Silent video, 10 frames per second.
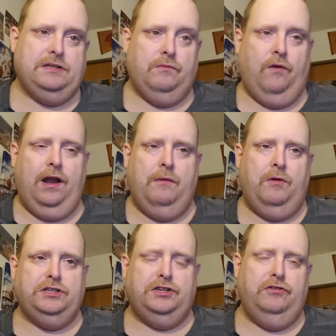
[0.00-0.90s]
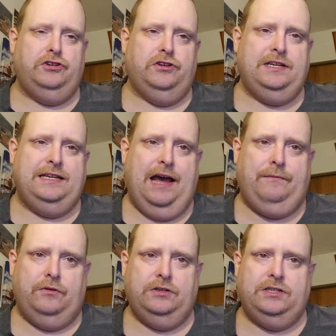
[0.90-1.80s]
and one of them was New Jersey
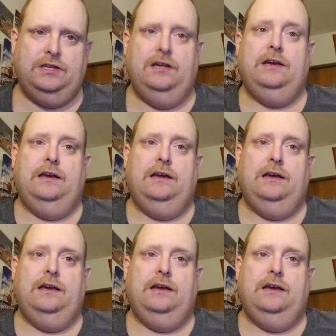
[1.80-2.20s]
Devils,